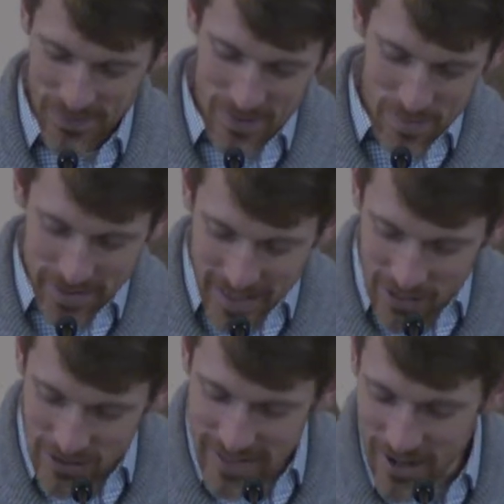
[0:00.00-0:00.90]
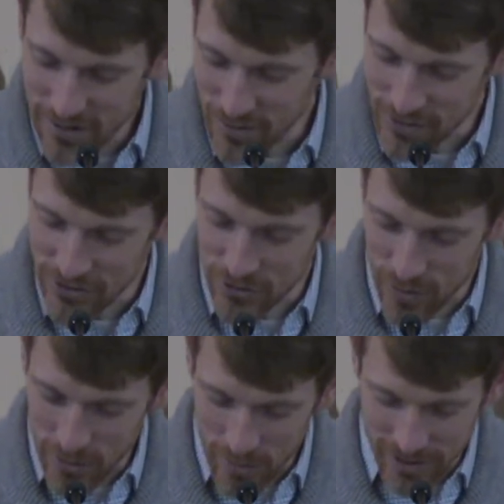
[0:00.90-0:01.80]
But then look down at verses
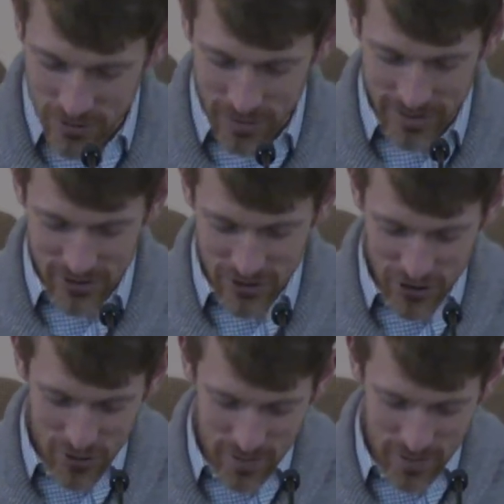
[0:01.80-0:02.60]
21 and 22,